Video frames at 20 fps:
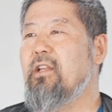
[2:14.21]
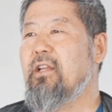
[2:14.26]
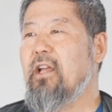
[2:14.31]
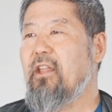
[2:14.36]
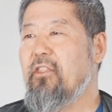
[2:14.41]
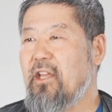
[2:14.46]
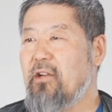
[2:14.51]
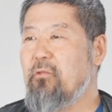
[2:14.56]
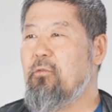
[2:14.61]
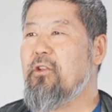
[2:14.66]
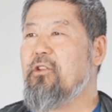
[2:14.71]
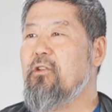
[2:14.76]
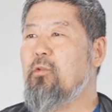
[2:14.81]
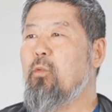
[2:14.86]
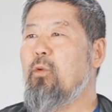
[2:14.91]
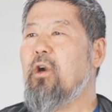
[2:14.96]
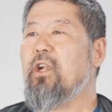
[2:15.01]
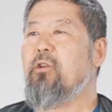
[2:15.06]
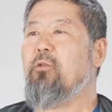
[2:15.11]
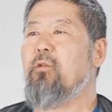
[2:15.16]
And then when you
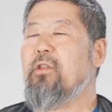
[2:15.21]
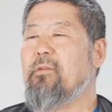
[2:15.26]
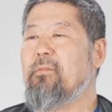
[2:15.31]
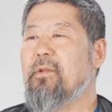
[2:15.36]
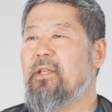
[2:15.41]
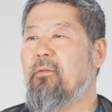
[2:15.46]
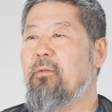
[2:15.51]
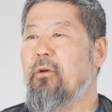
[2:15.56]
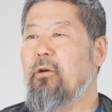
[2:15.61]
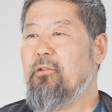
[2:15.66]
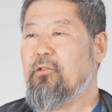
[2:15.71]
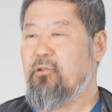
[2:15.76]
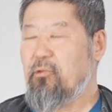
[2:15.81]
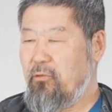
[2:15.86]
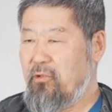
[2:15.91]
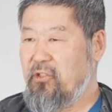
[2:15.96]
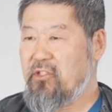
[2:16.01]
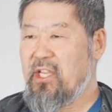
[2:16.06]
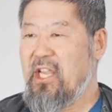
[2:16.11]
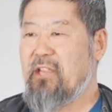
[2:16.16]
work with the people, do
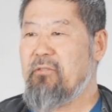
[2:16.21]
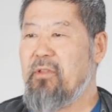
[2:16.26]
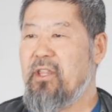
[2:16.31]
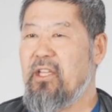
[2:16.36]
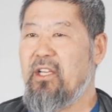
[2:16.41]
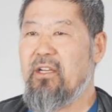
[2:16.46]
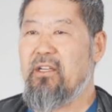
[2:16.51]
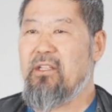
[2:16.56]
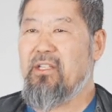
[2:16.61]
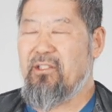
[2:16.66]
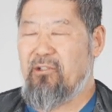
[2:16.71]
the same thing.